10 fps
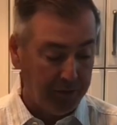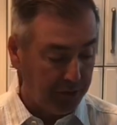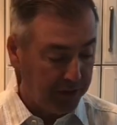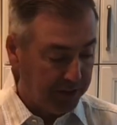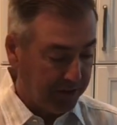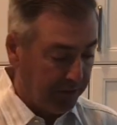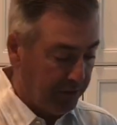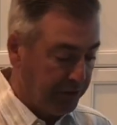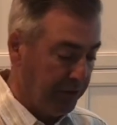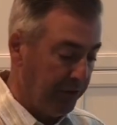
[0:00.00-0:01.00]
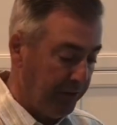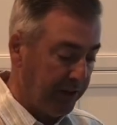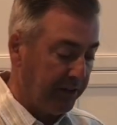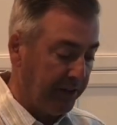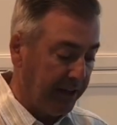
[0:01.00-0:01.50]
So you get the visual
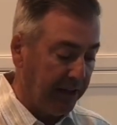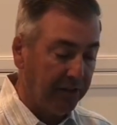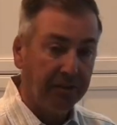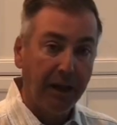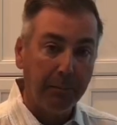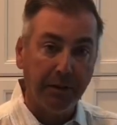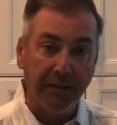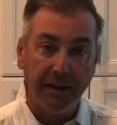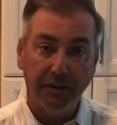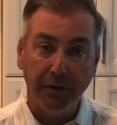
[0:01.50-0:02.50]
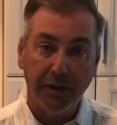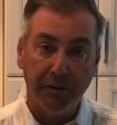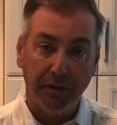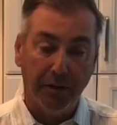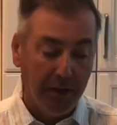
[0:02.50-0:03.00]
effect on the outside, but then you get
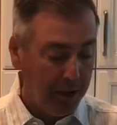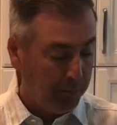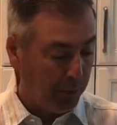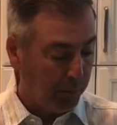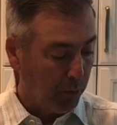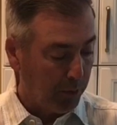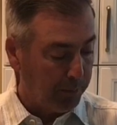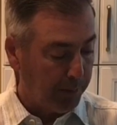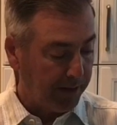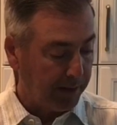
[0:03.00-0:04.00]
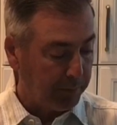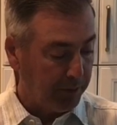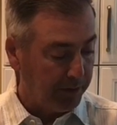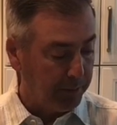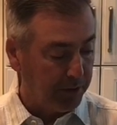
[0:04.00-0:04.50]
to put more pineapple
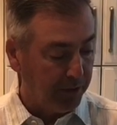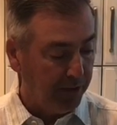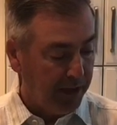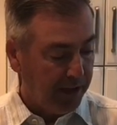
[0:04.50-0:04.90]
in the middle.